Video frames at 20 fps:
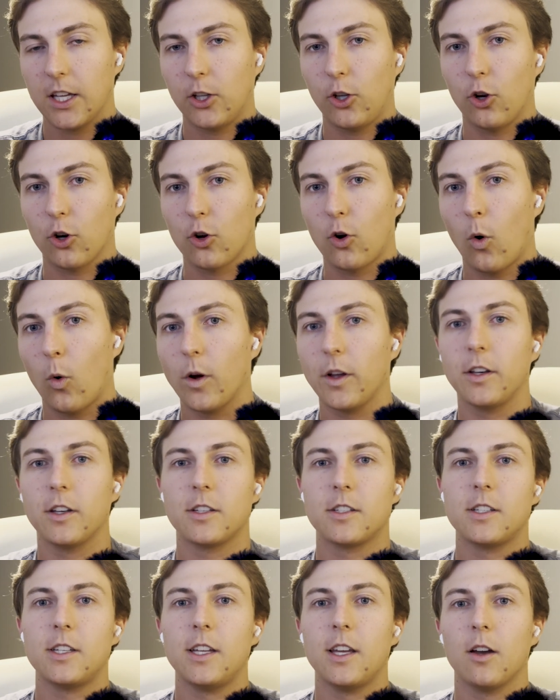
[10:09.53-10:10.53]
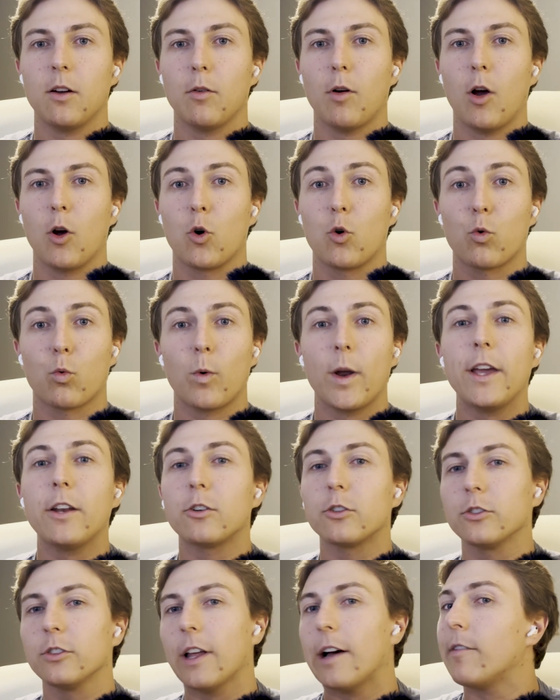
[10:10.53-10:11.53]
you're going to see a
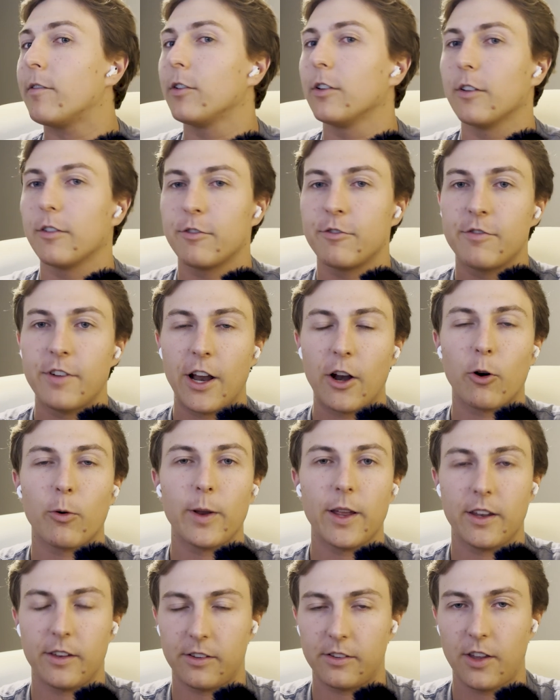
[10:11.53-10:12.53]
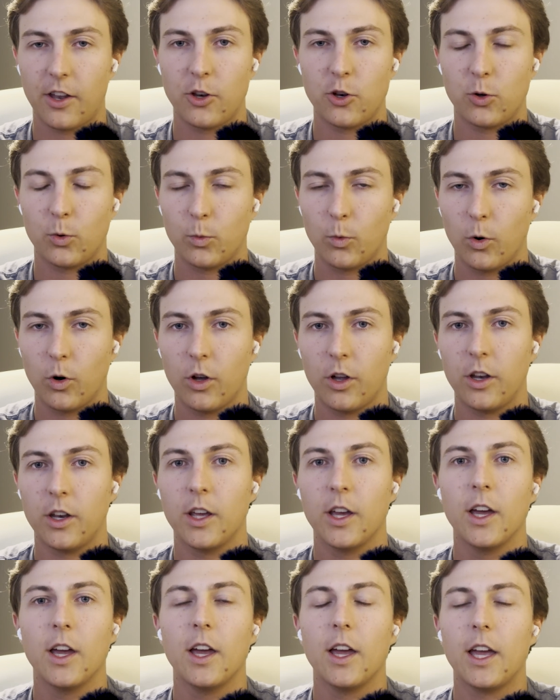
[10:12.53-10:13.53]
greater level of variance than you would
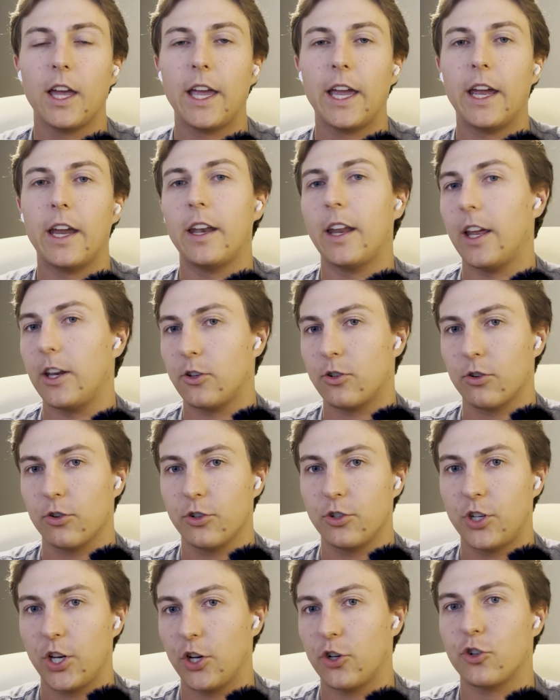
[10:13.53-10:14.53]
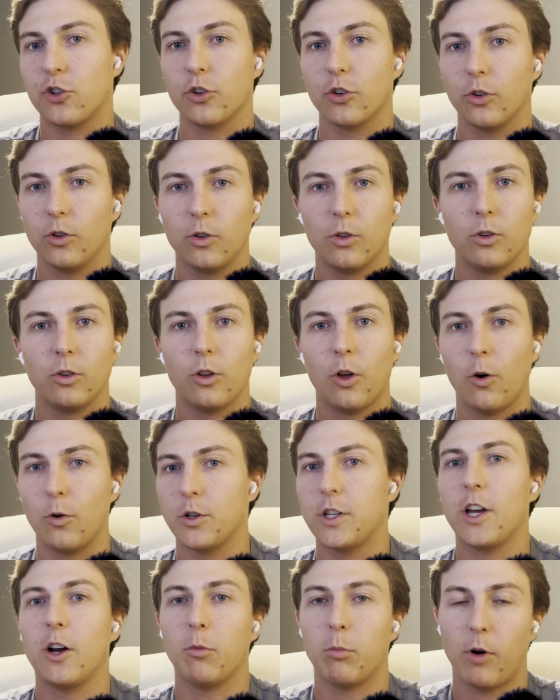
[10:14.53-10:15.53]
in a traditional
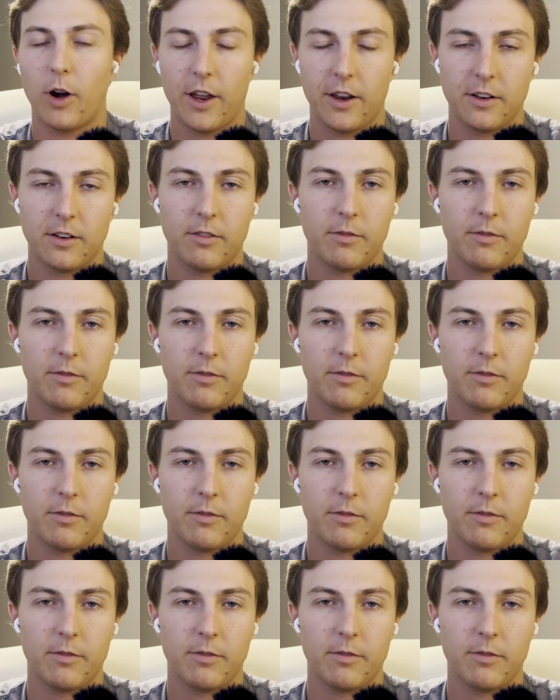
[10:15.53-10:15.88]
hotel brand.